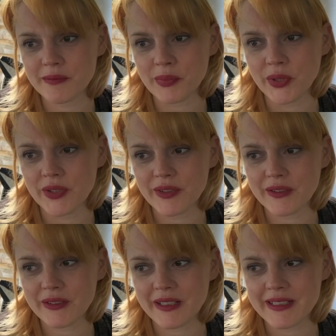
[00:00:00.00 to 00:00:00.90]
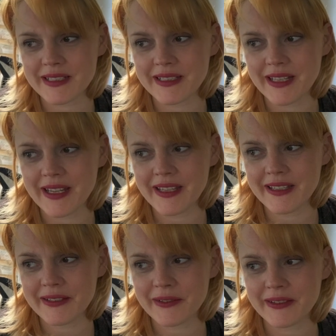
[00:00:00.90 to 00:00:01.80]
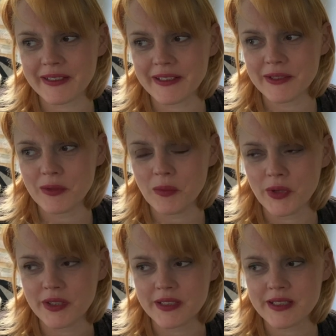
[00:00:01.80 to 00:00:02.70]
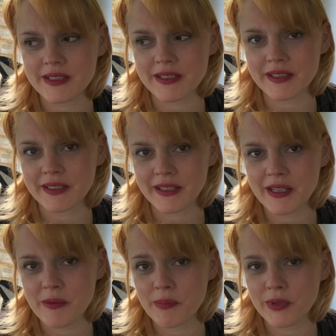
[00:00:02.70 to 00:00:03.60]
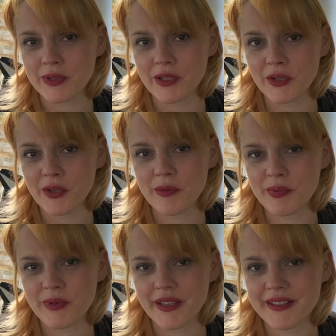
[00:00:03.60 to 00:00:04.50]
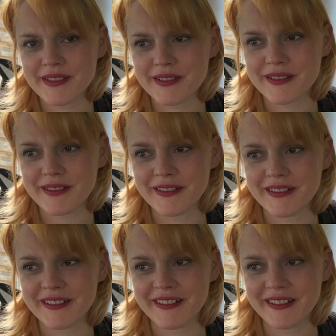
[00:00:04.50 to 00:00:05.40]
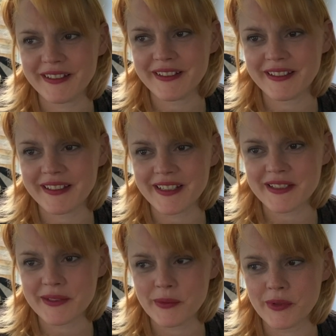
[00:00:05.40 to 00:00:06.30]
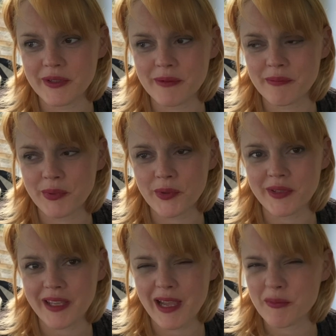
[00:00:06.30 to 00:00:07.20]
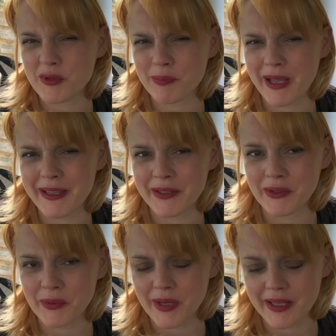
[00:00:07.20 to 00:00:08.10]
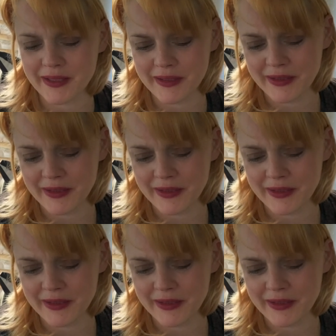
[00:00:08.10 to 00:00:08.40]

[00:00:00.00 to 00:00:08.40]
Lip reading: But it's like the little ones that keep building up, that's the one that broke the camel's back in a way.